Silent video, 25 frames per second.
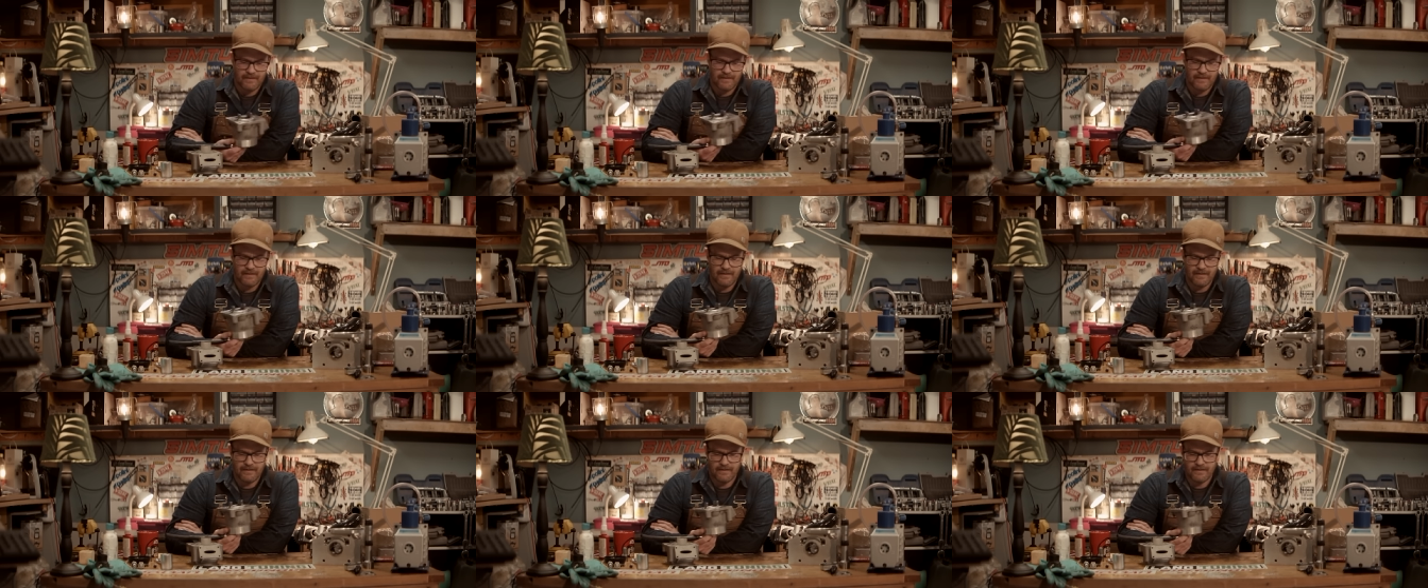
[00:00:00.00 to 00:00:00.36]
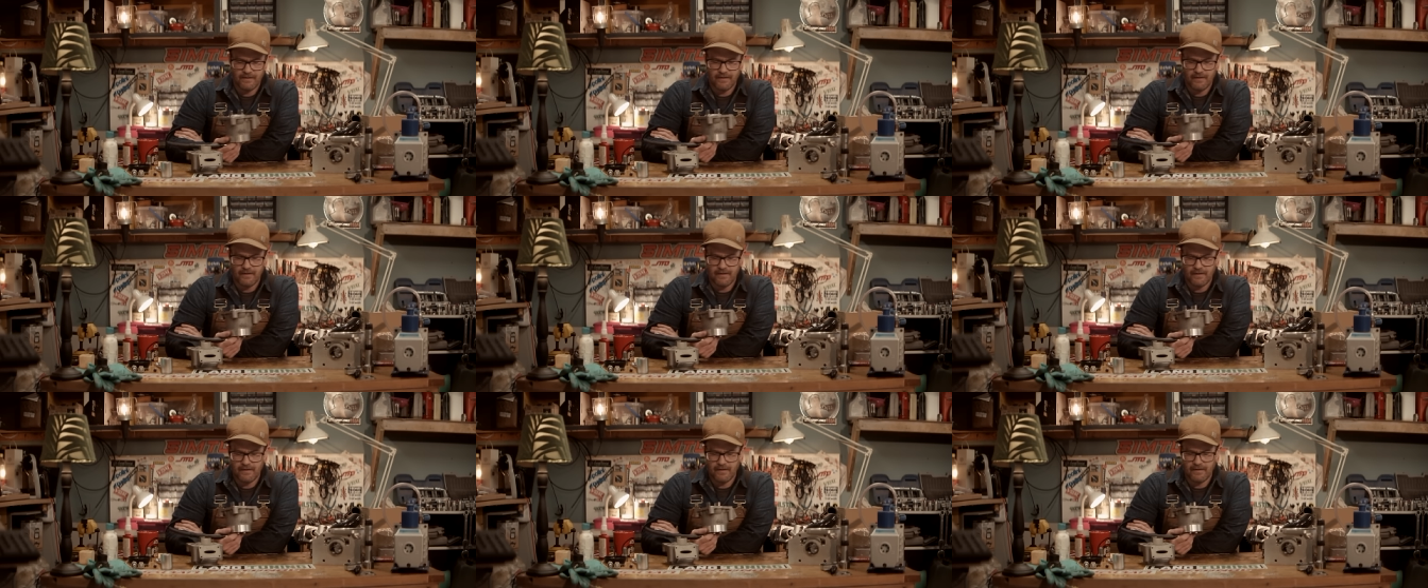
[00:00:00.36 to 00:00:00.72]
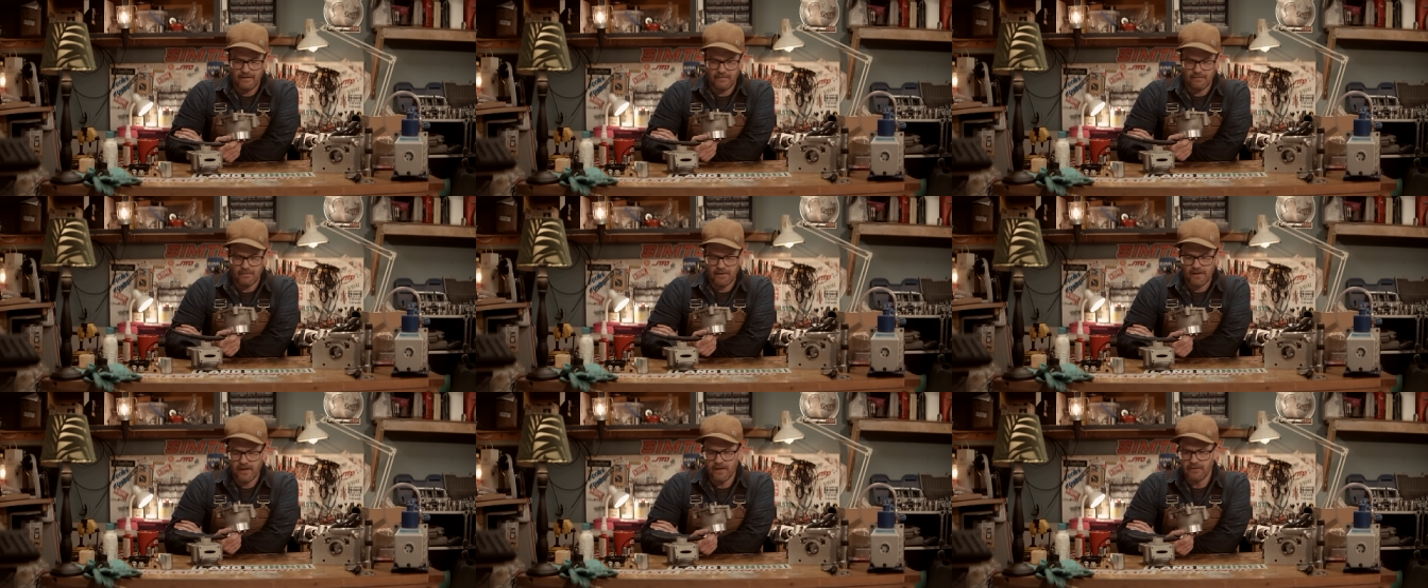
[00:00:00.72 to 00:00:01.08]
And
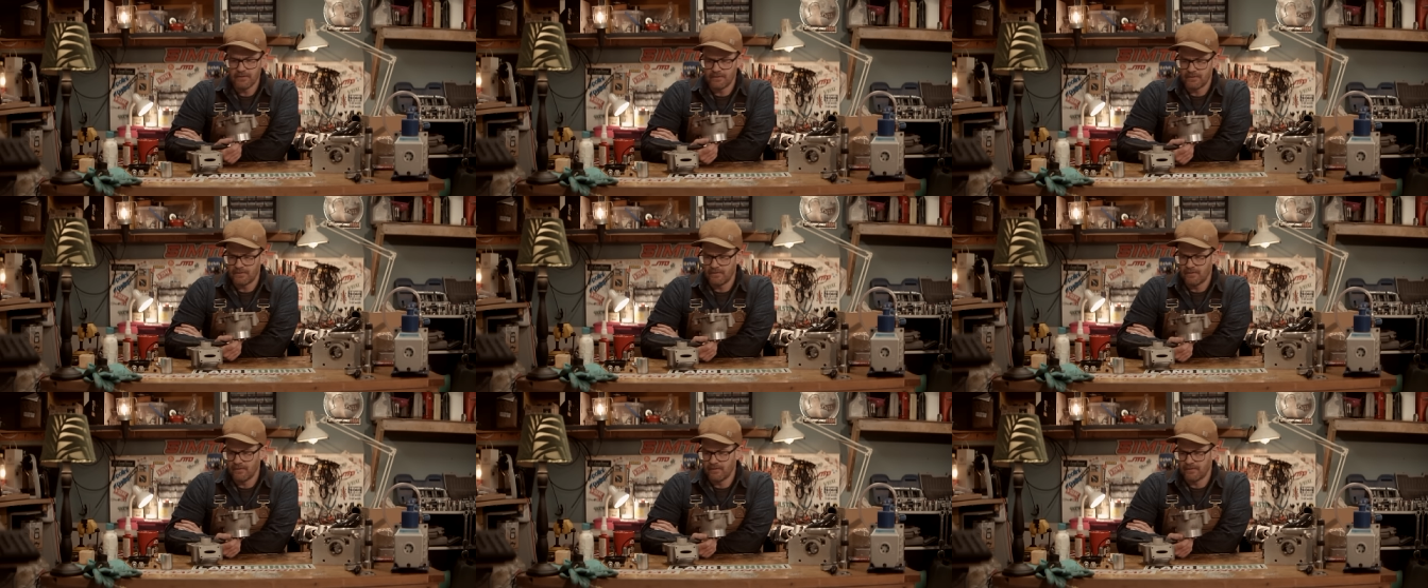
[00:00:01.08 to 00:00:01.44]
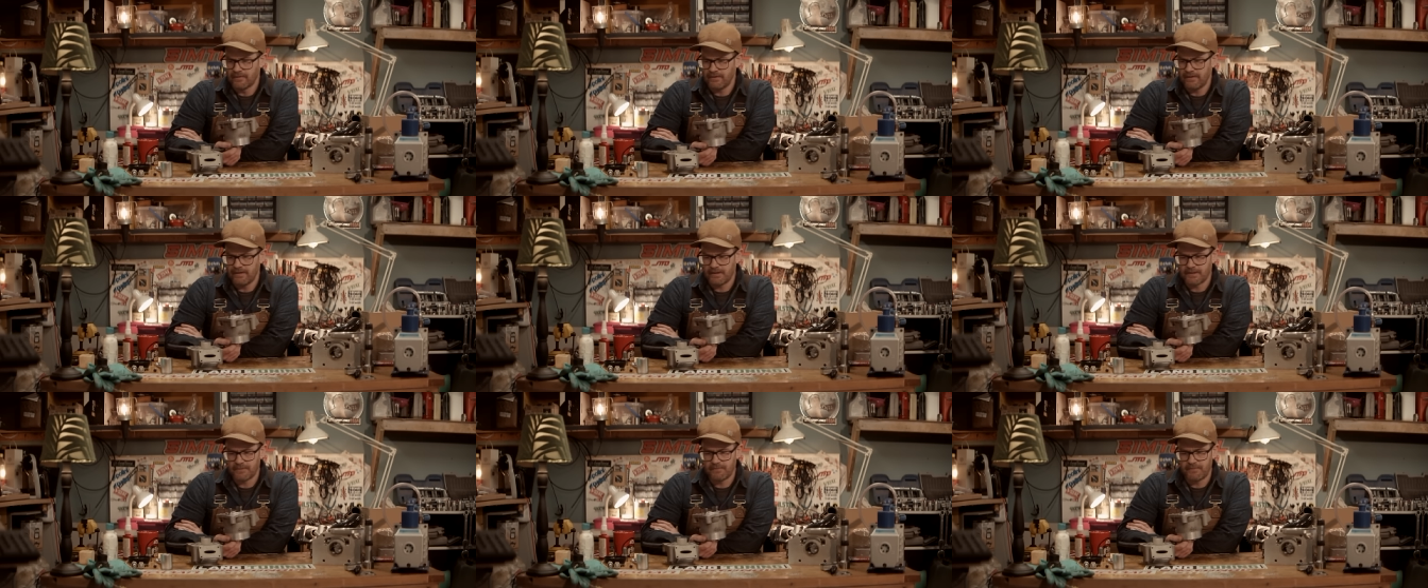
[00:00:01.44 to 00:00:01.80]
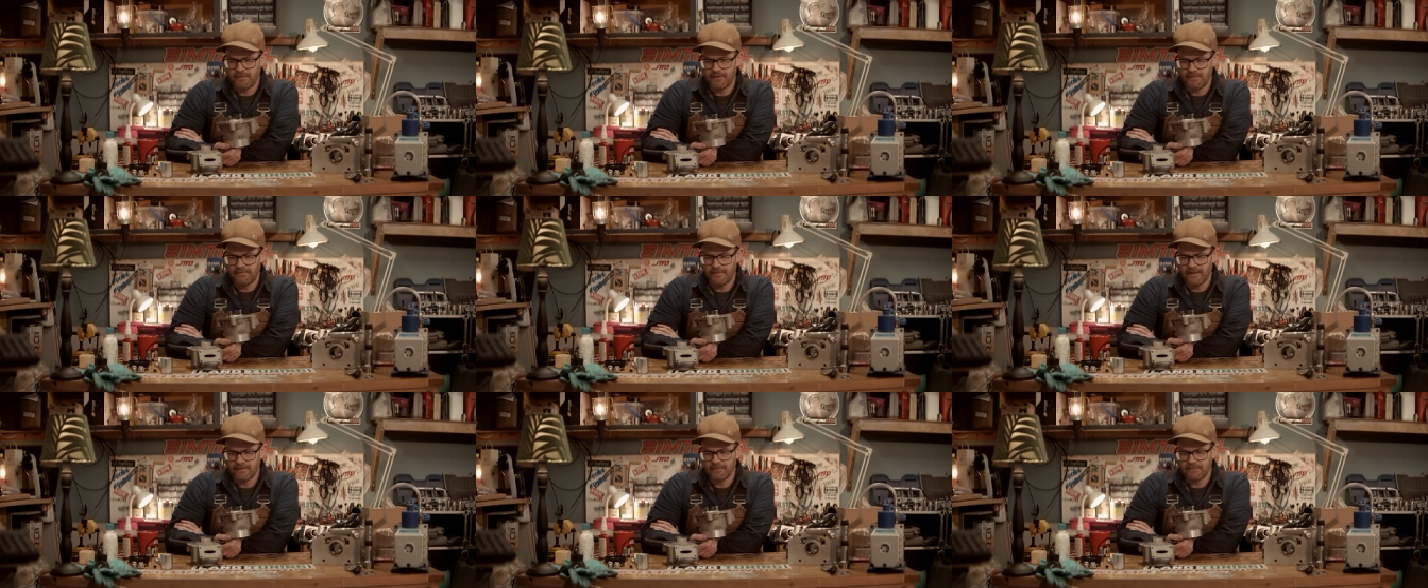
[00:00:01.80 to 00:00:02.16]
uh, without all the
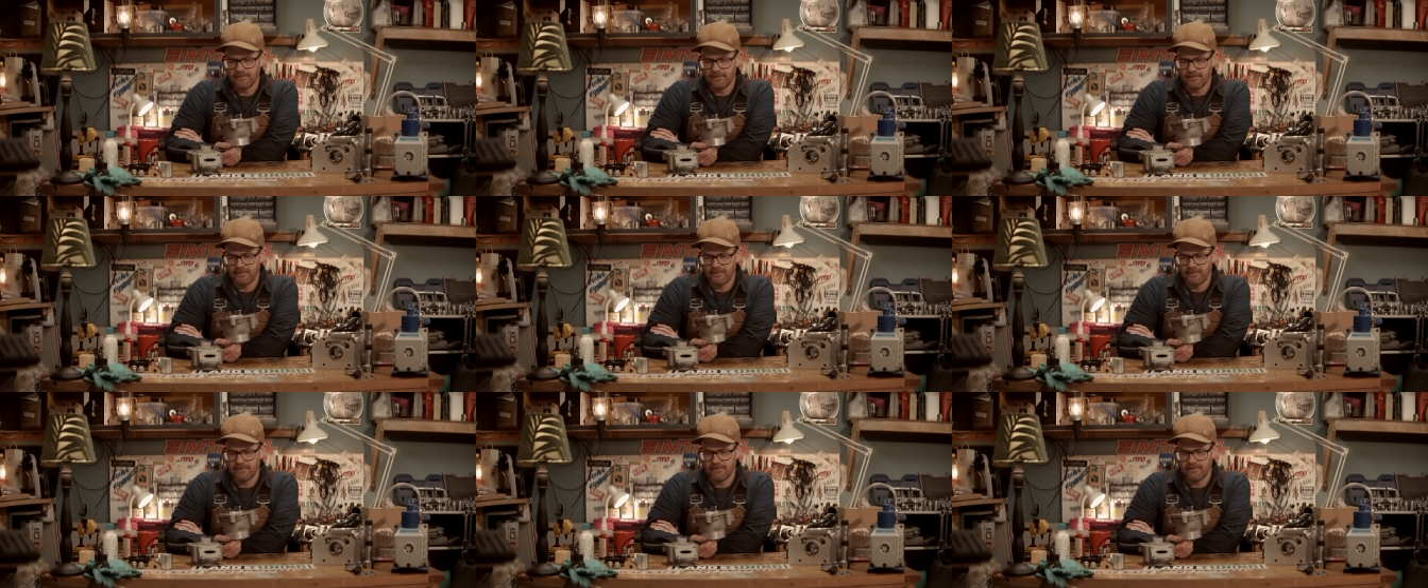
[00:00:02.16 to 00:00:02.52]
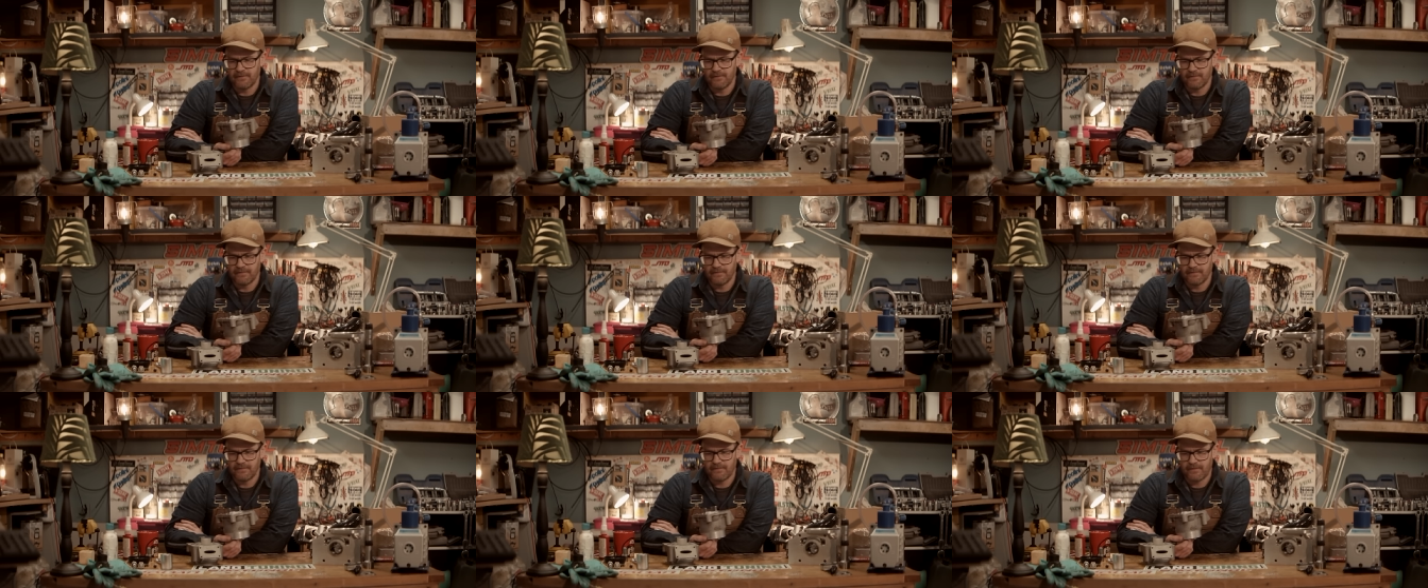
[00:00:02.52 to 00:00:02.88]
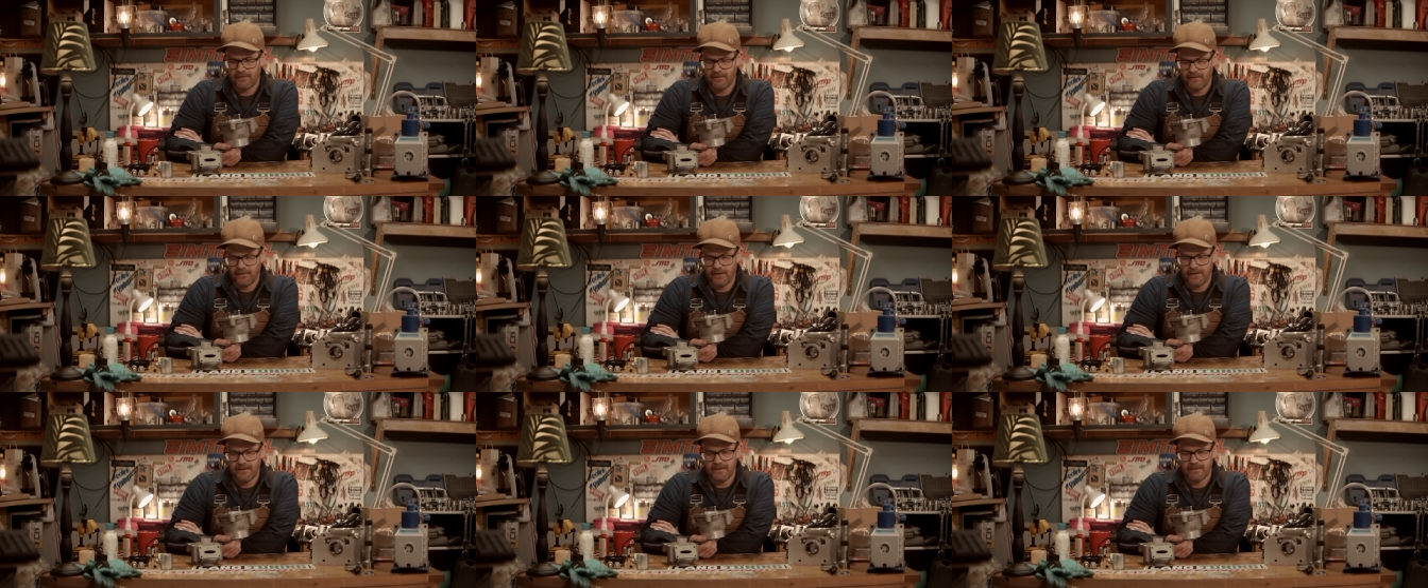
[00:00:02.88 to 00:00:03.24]
experimental
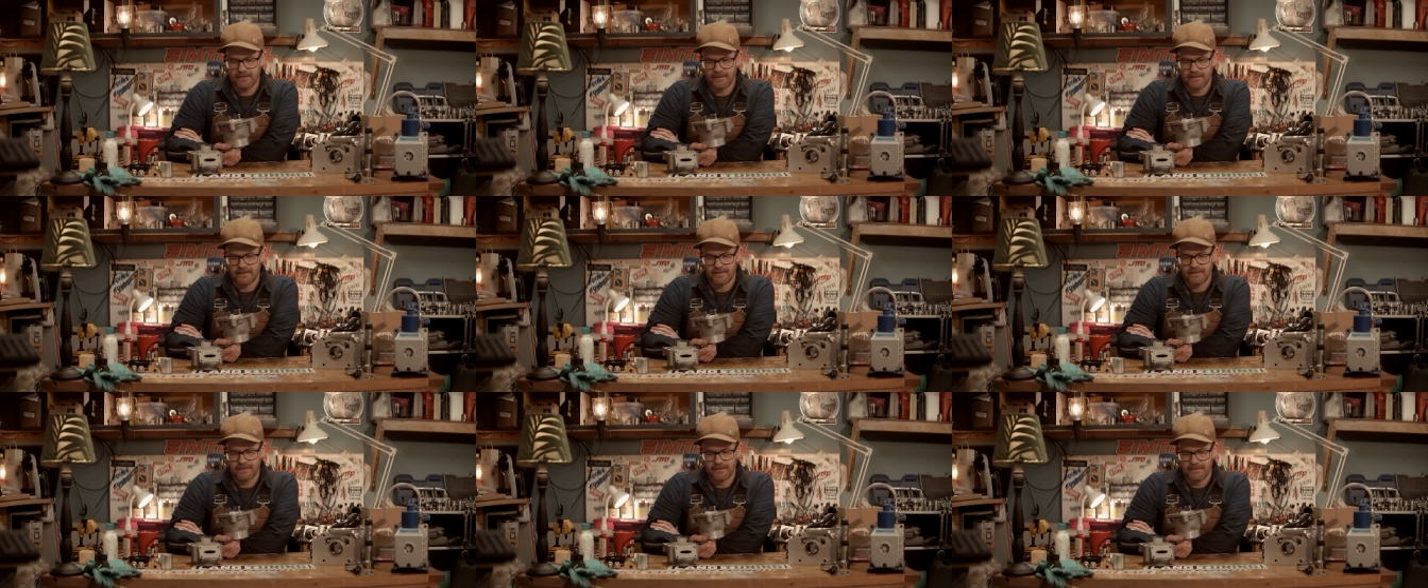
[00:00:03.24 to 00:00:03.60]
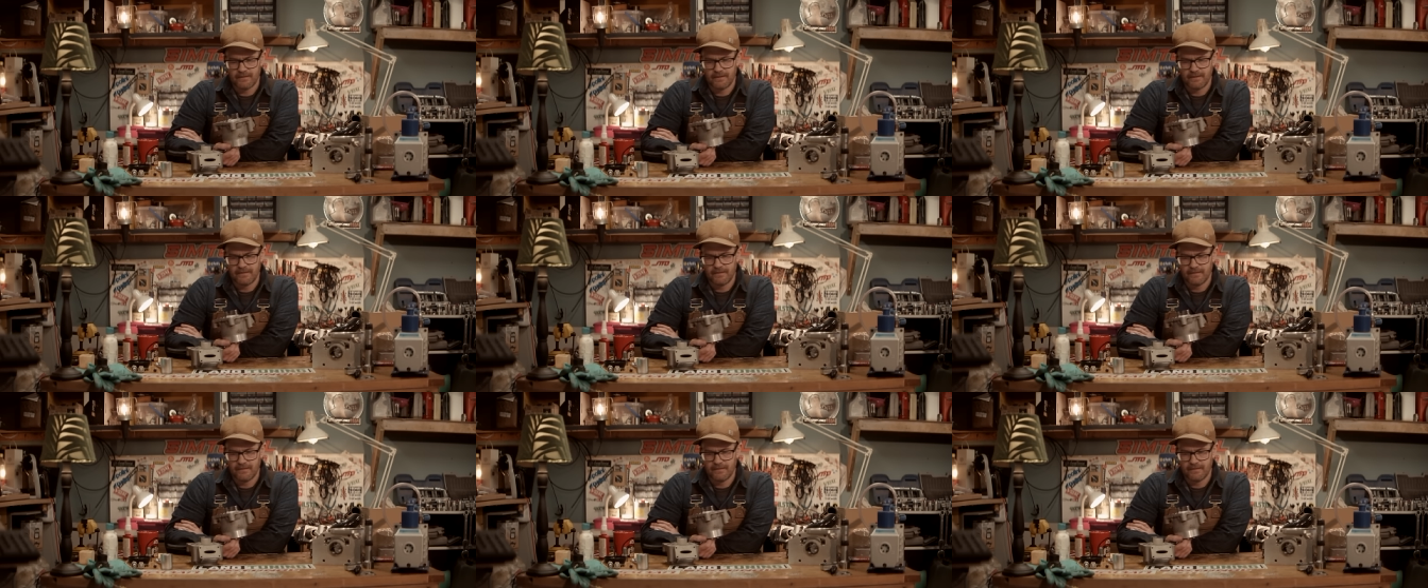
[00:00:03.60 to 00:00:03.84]
things,